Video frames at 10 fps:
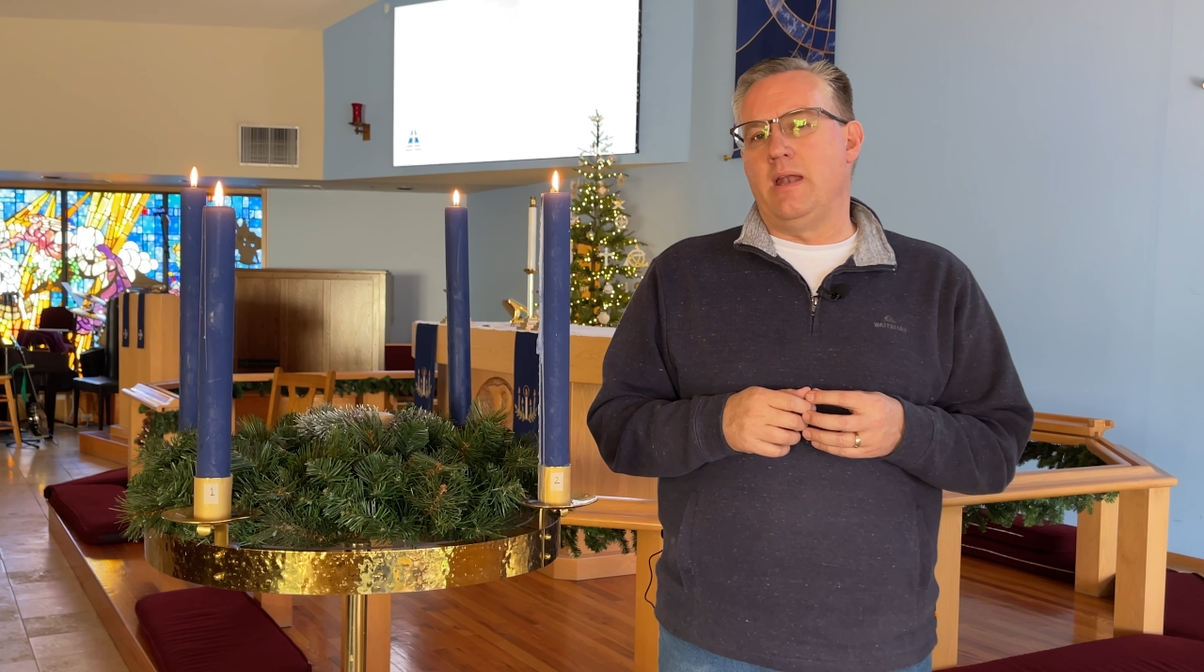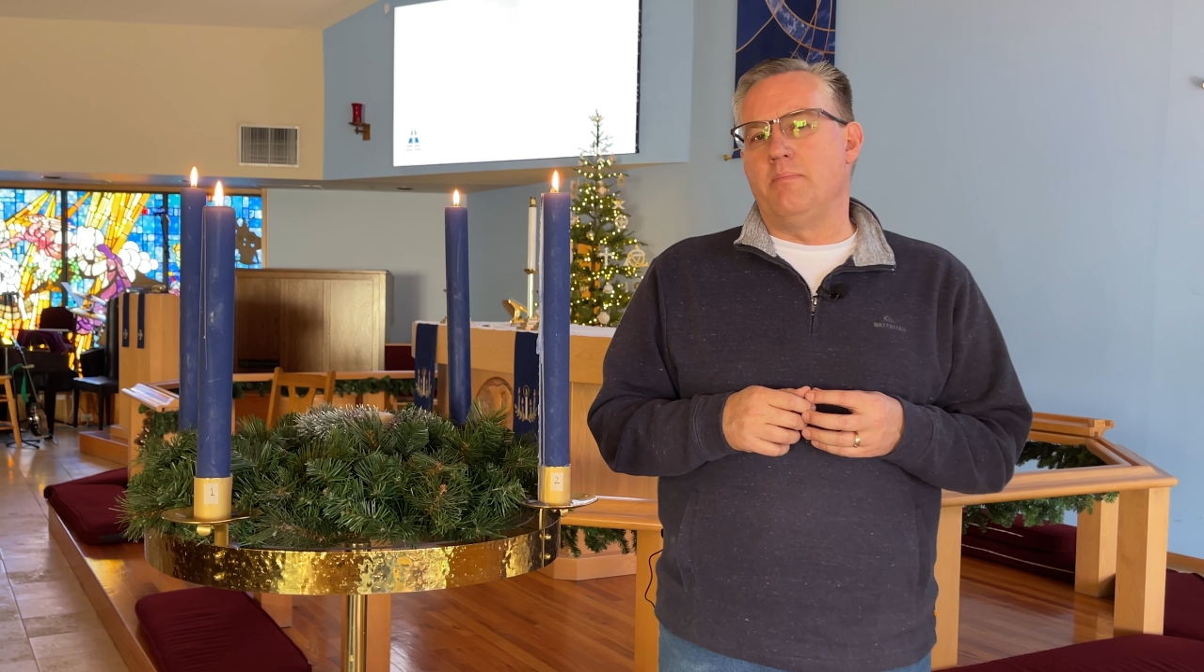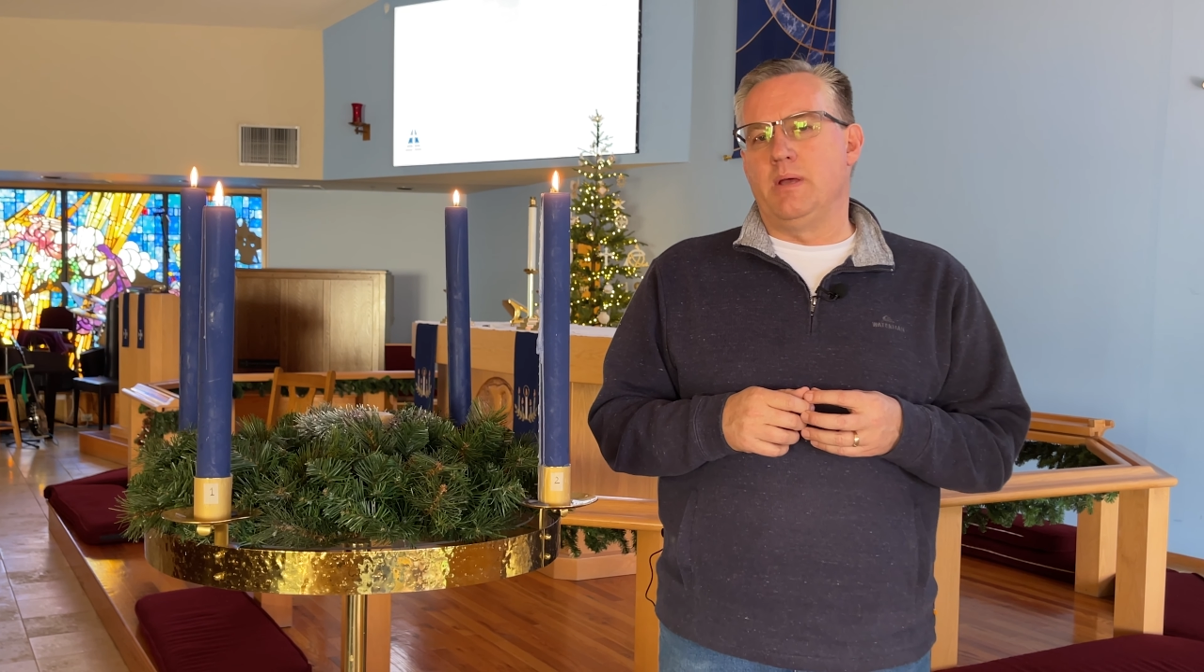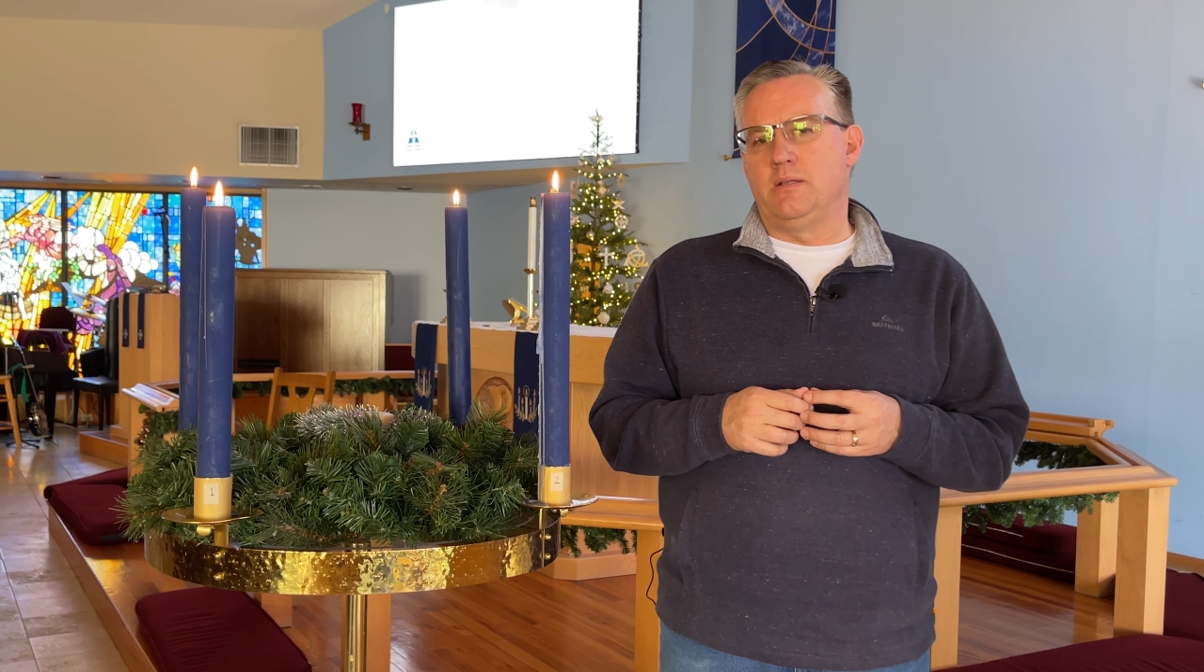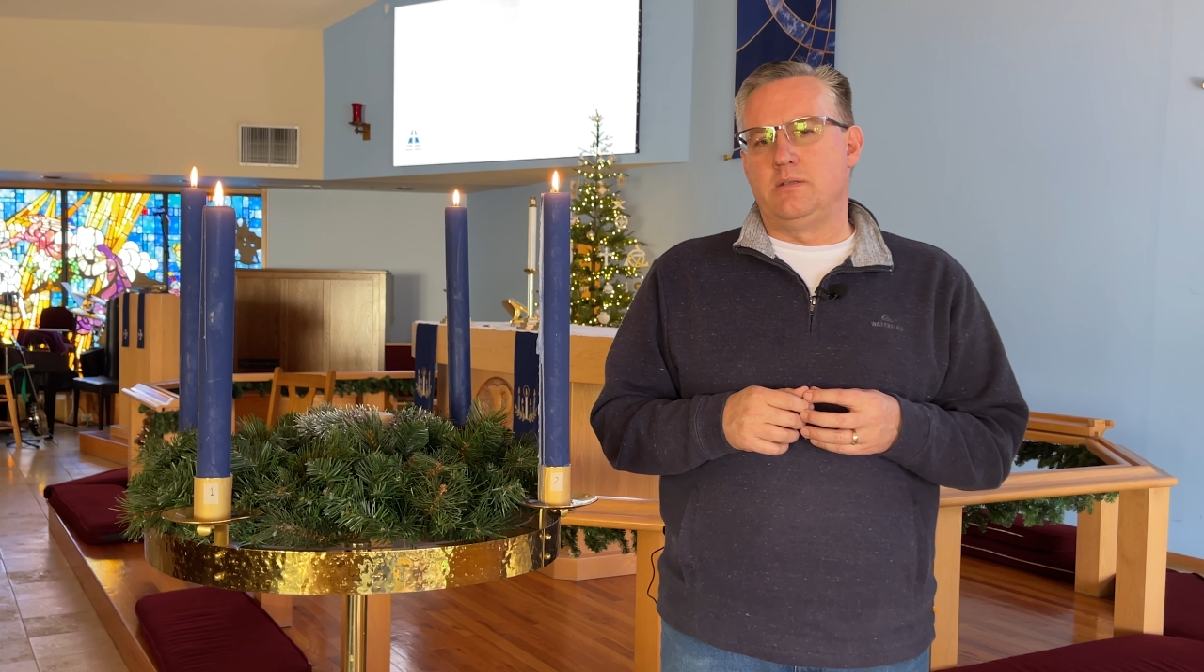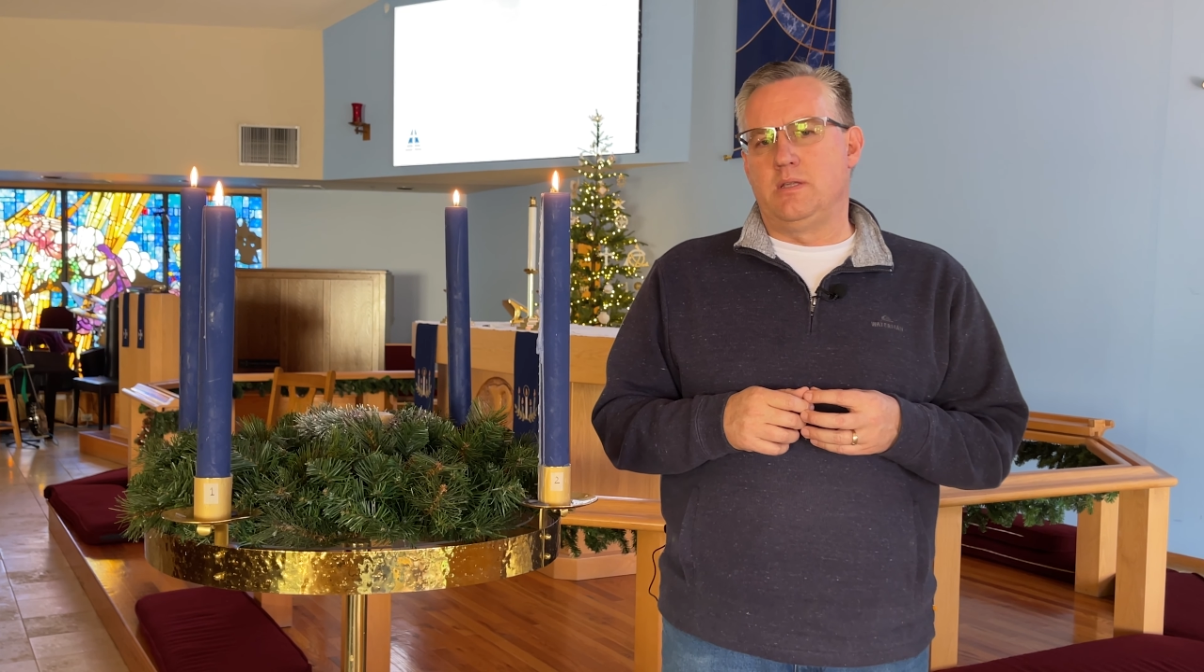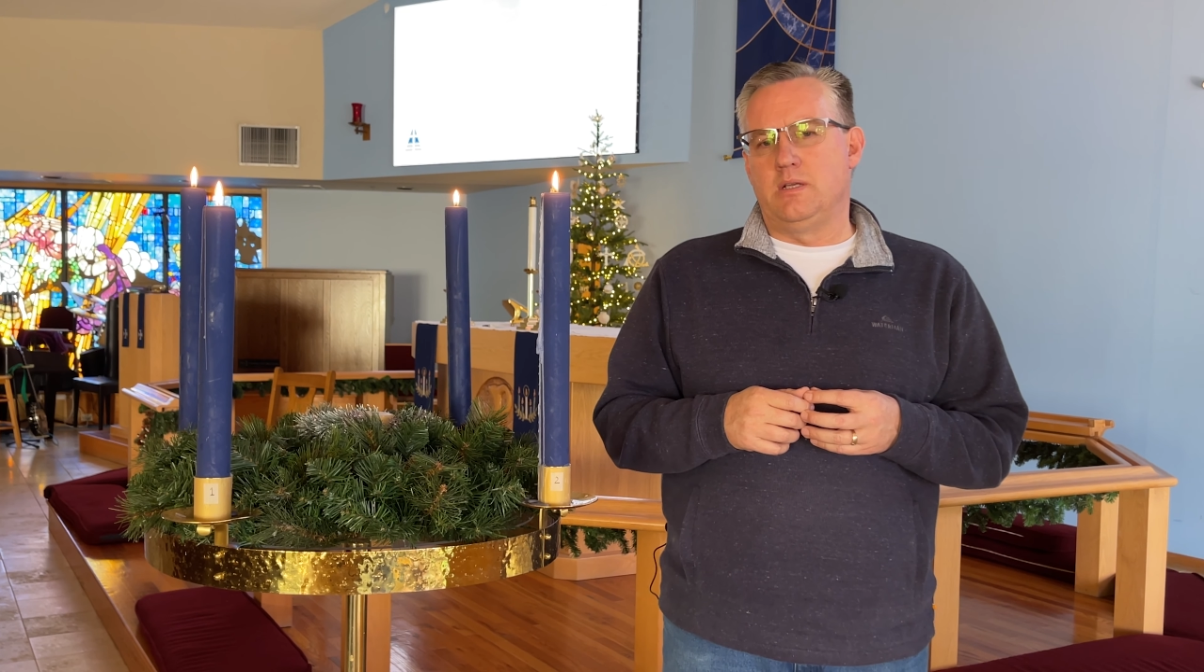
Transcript: amidst the